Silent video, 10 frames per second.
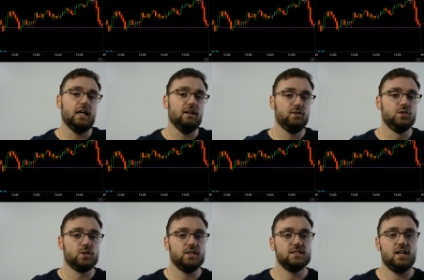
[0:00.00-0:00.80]
If you
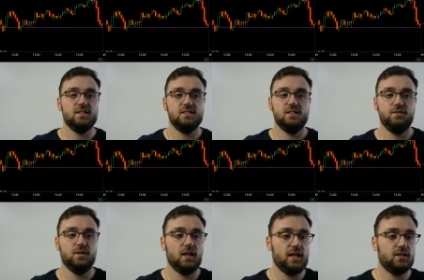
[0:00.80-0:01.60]
enjoyed this content, if
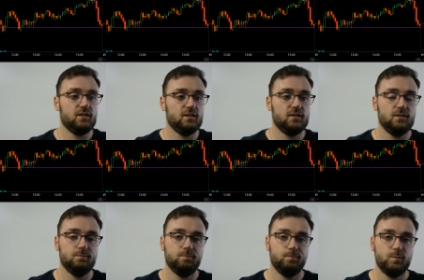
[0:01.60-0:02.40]
you like
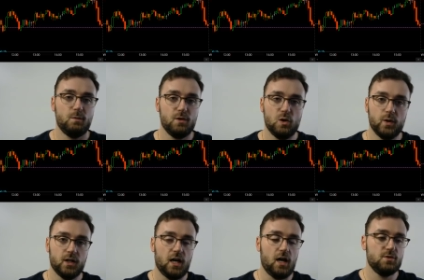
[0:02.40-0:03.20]
the
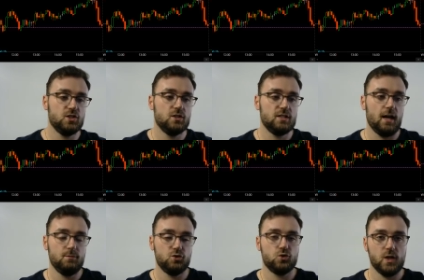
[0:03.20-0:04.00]
Boeing options
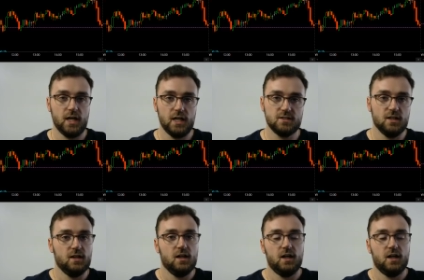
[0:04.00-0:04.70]
type trades,